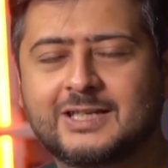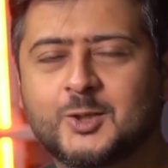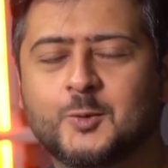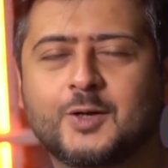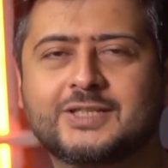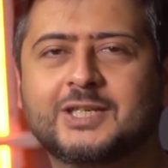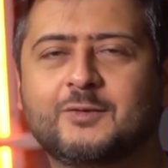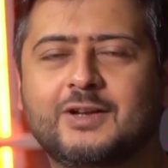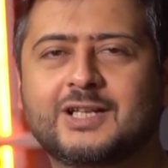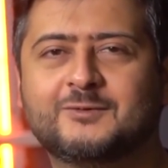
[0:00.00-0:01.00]
You're watching
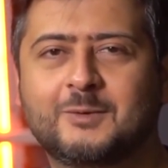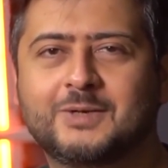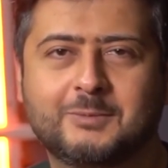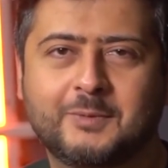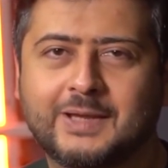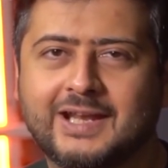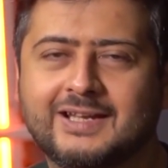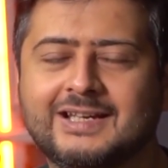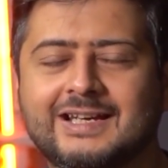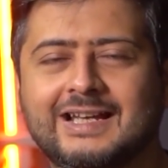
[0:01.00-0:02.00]
Yuvraj from WPBeginner,
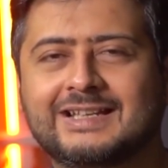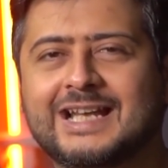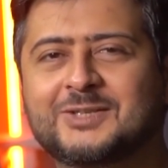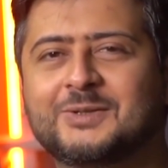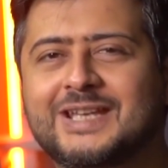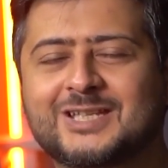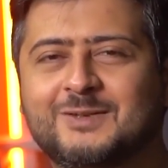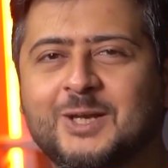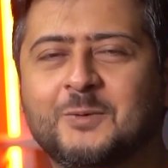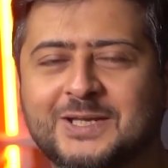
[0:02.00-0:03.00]
and I'll catch you in the next
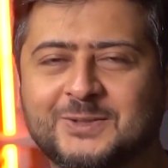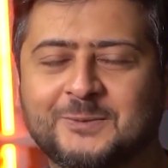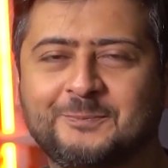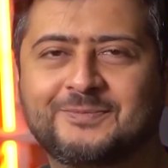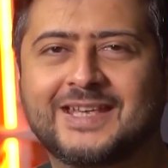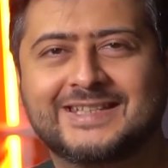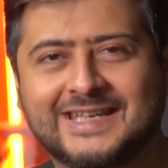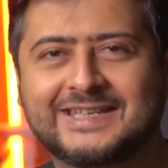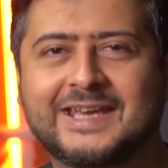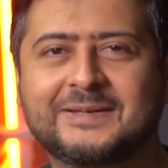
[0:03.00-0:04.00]
video very soon.
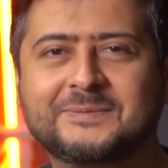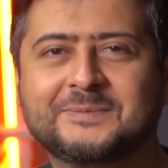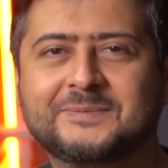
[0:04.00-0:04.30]
Take care.